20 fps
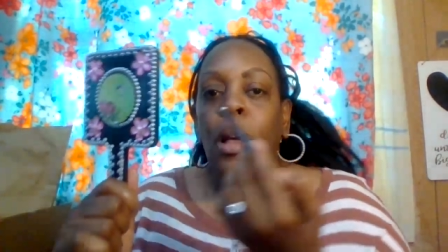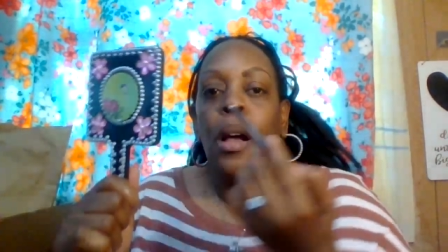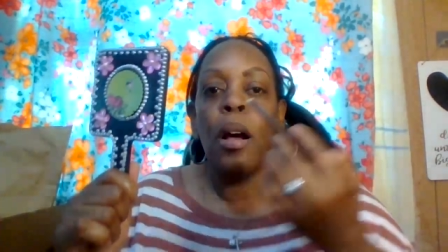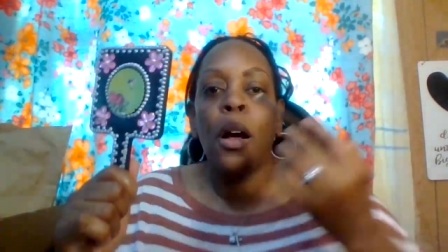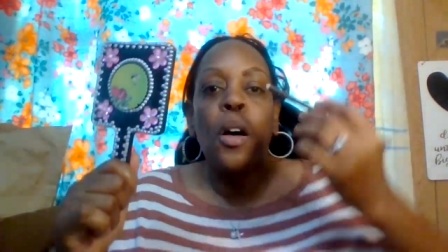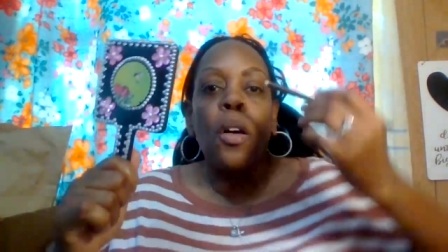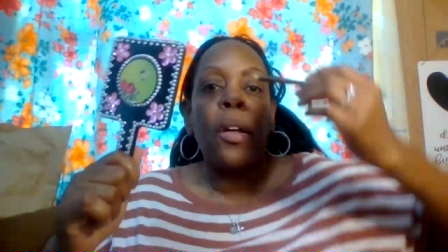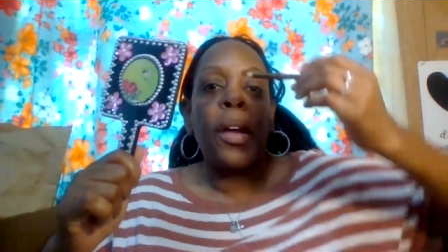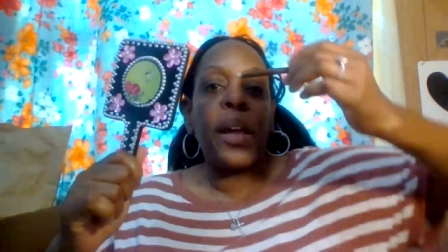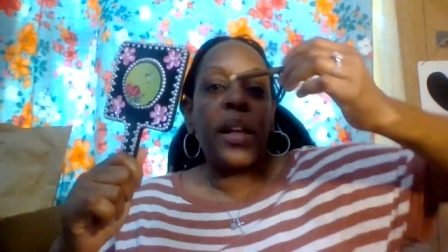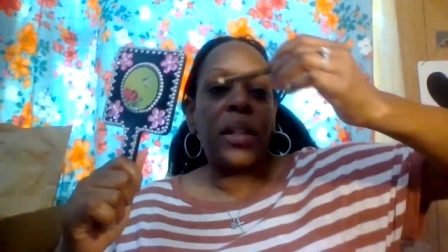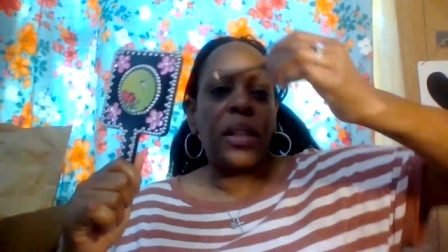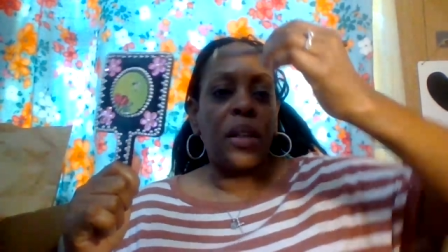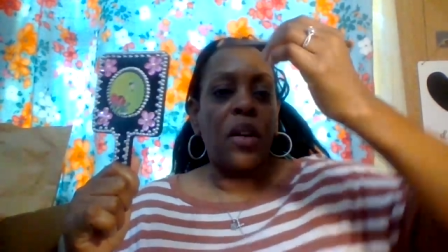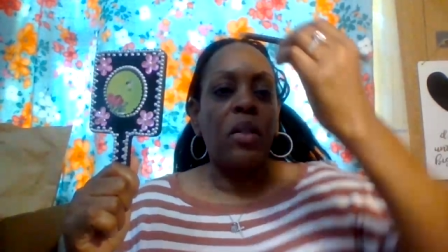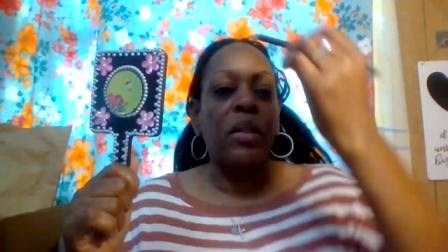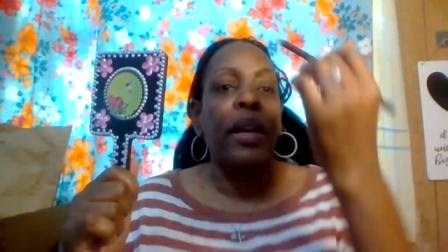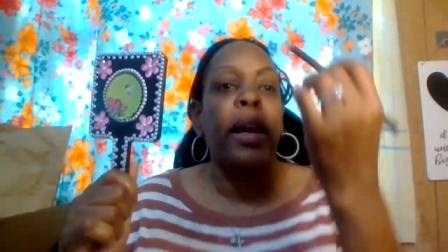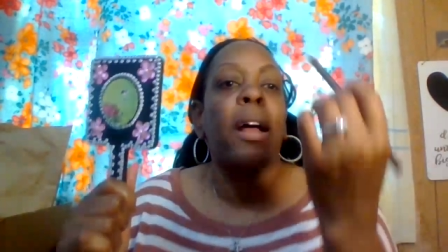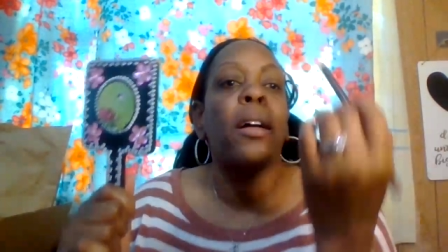okay
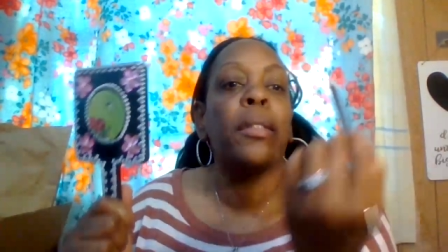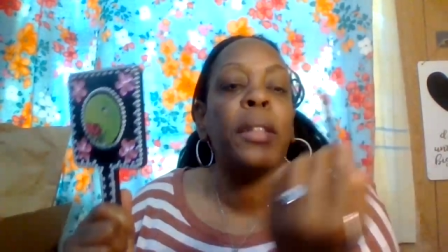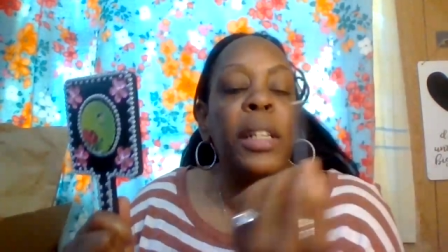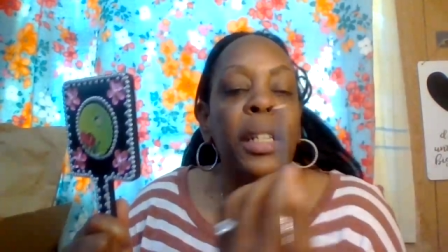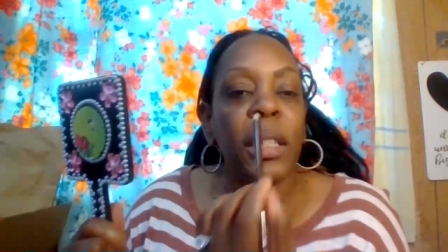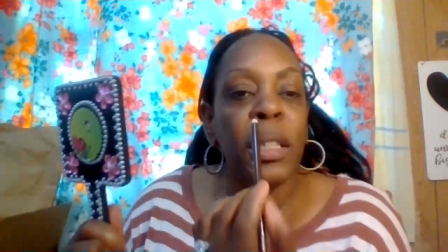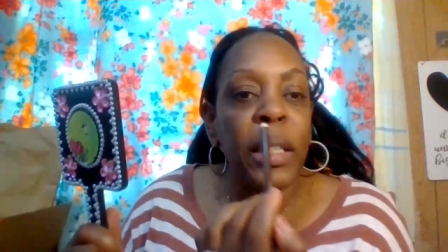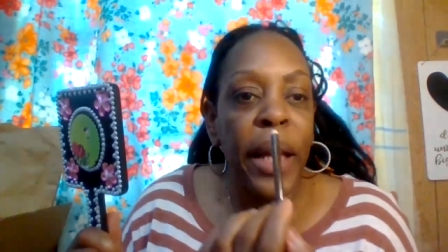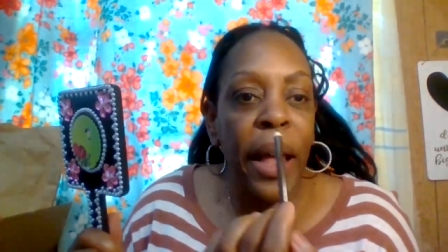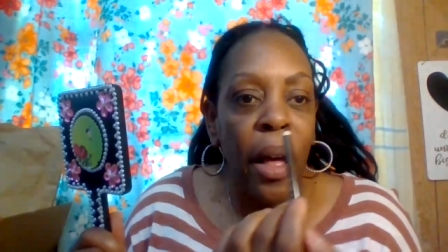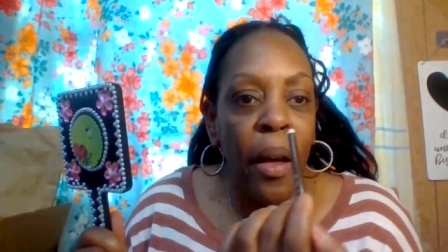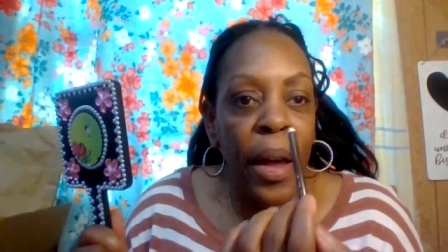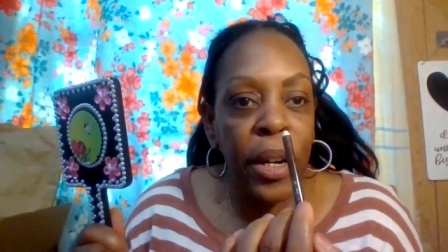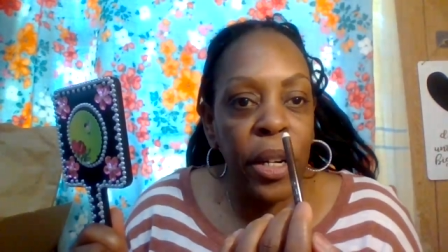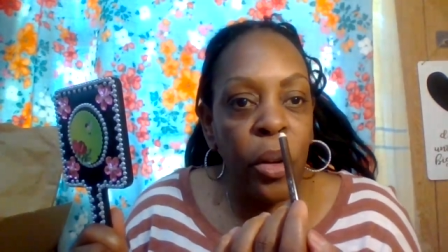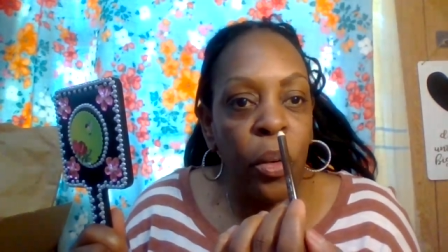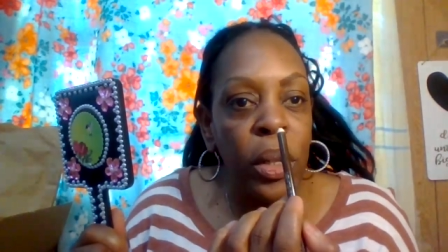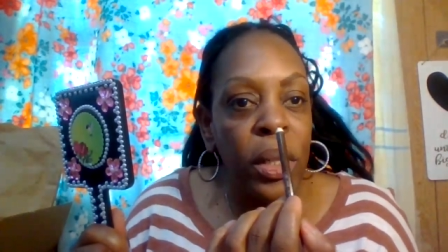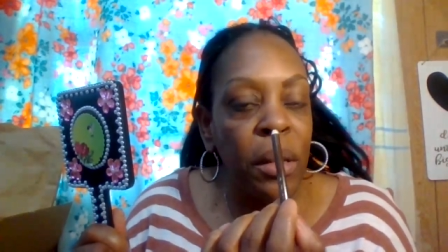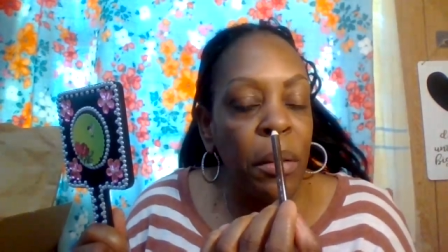so now this is how I
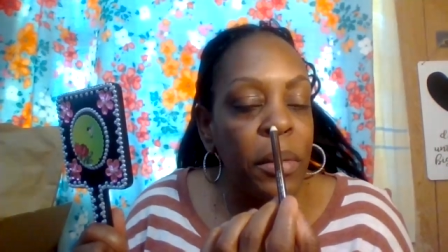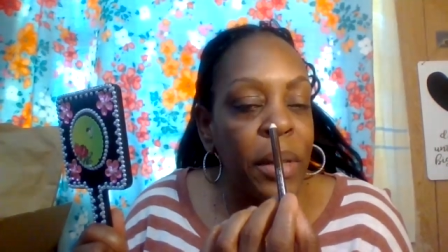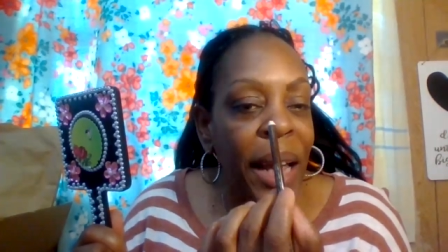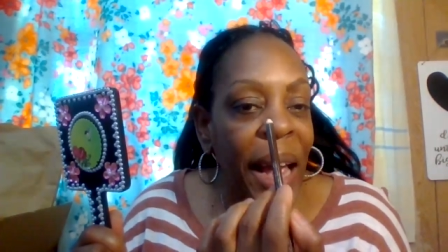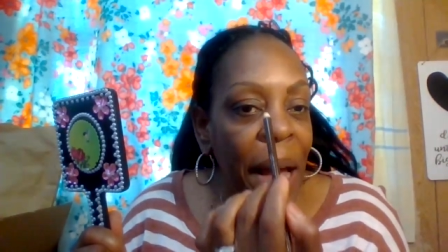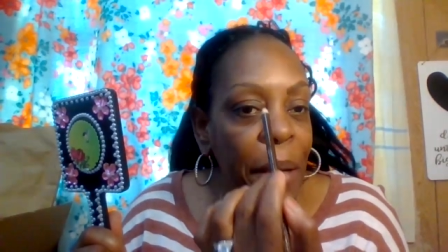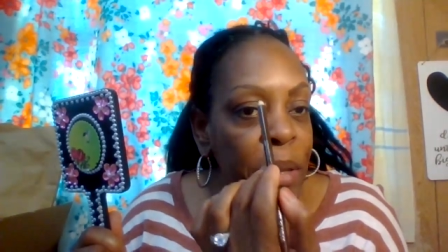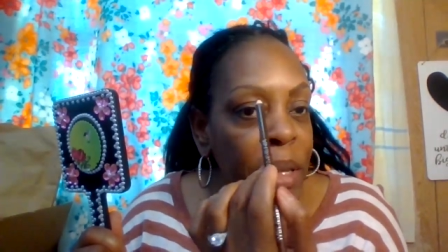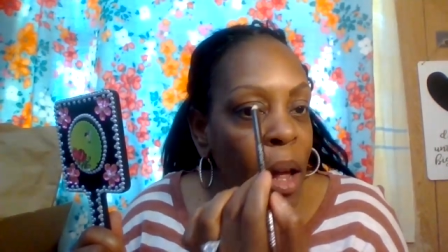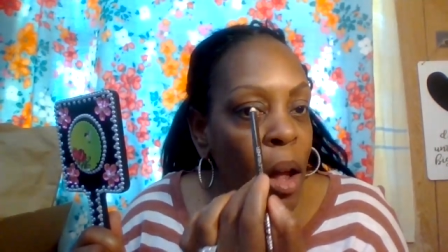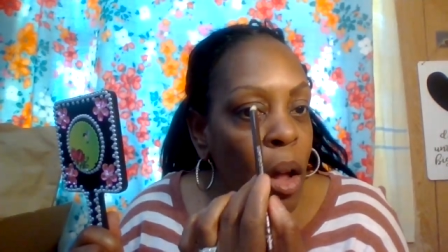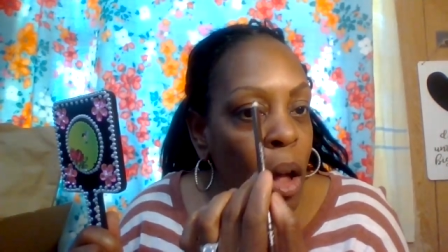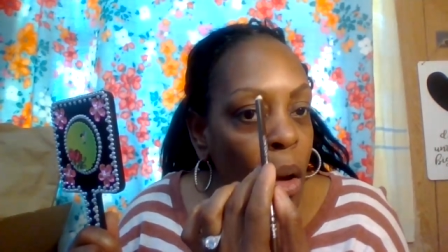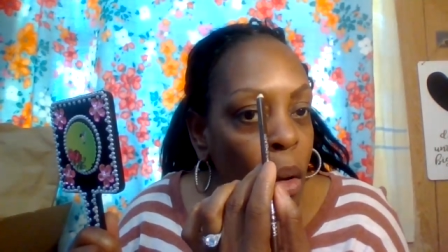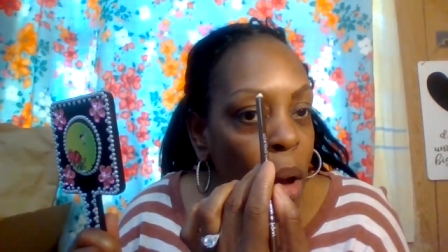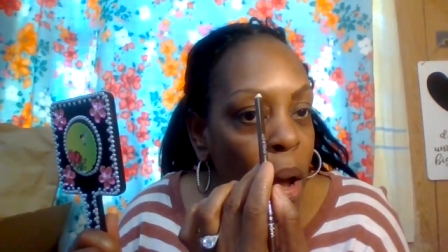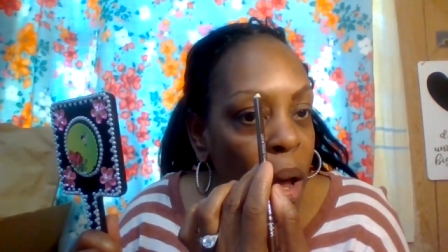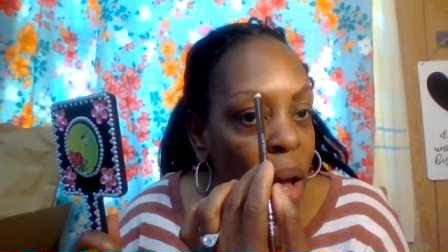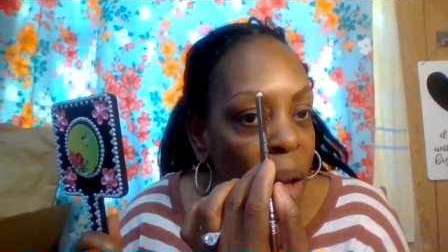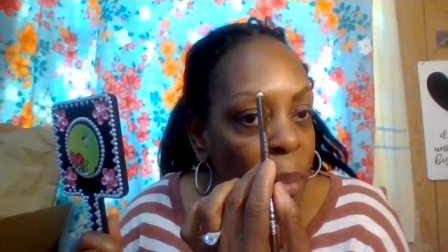do it sometimes I'll
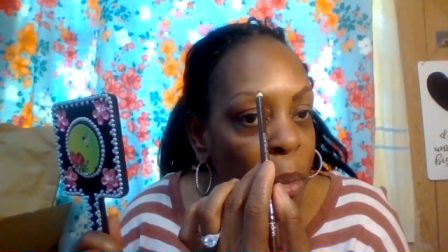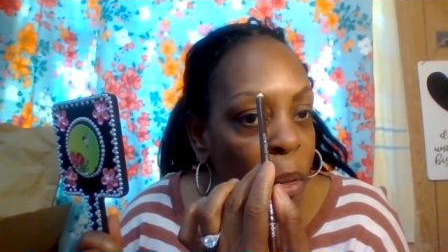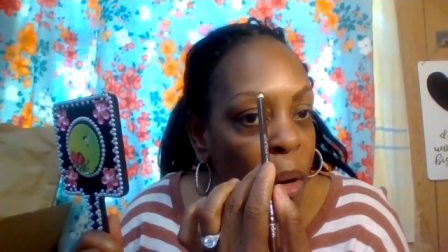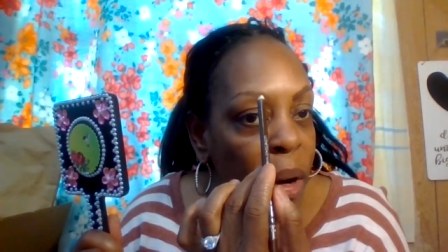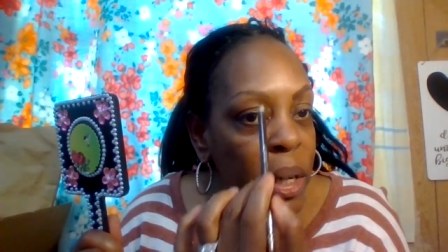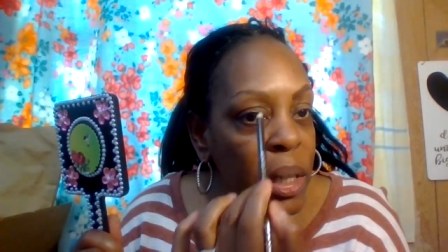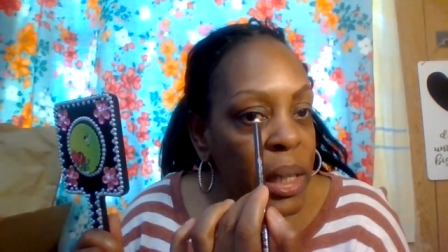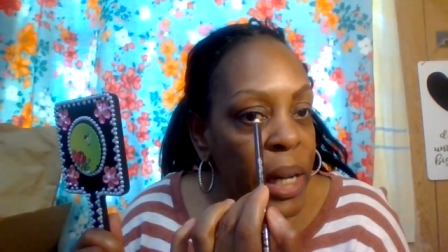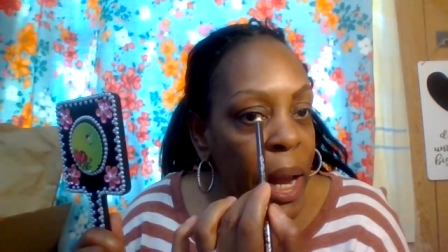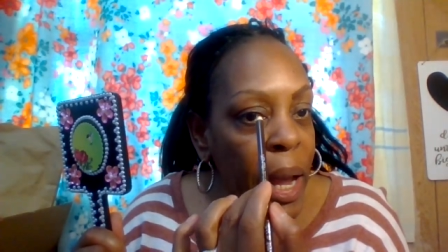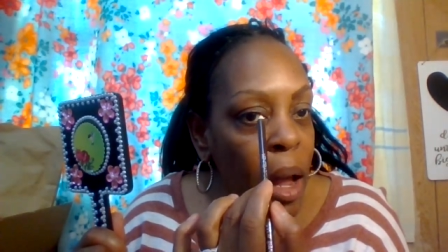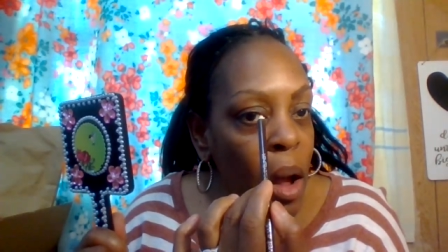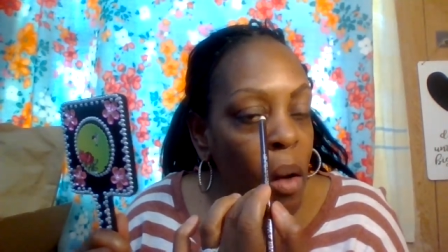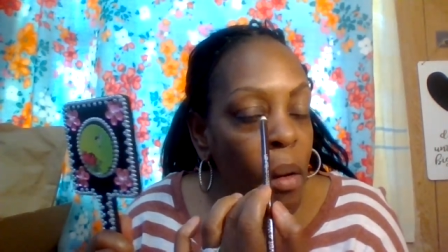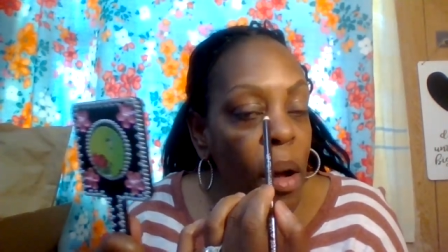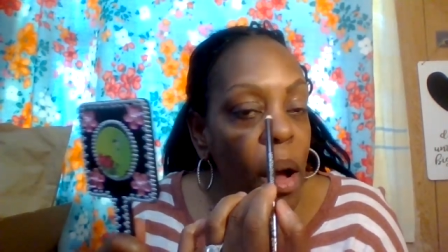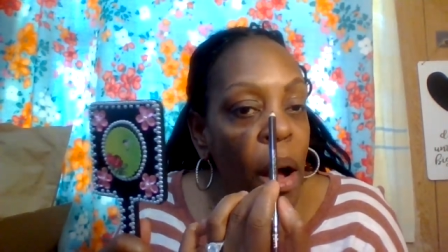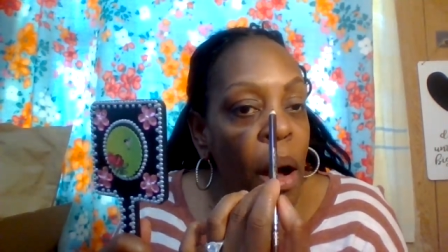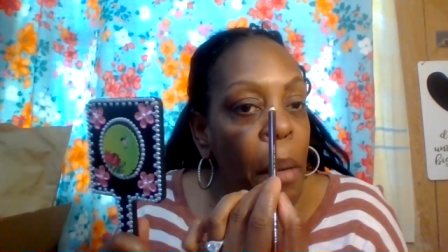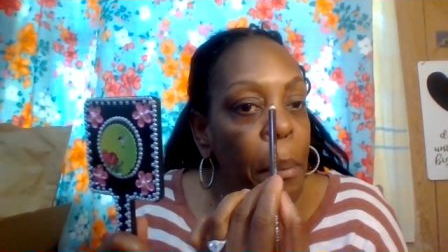go up or down
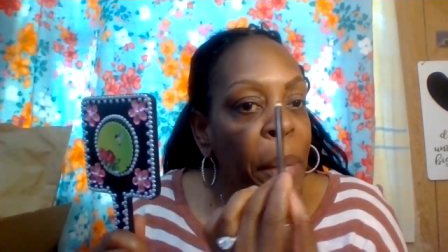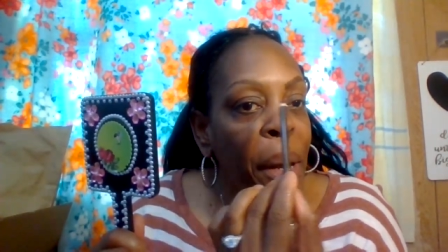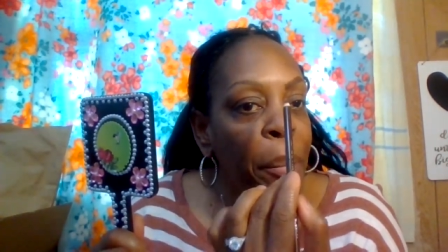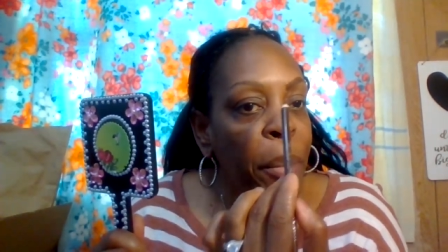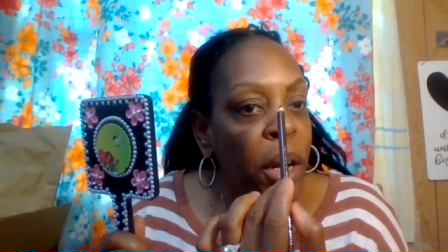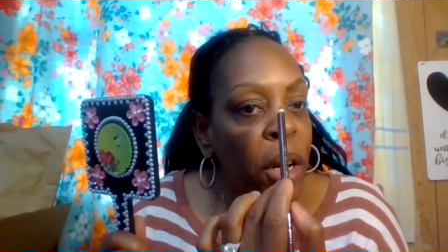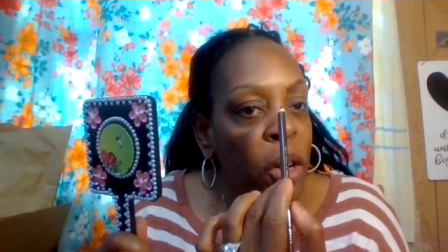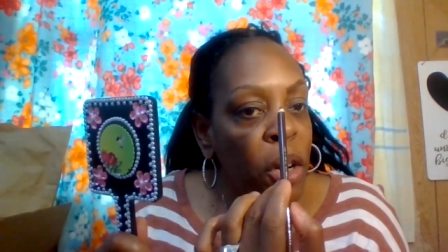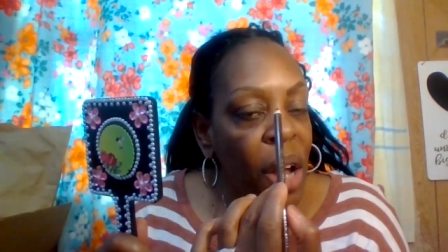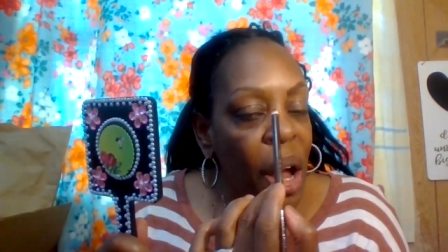but I'm gonna,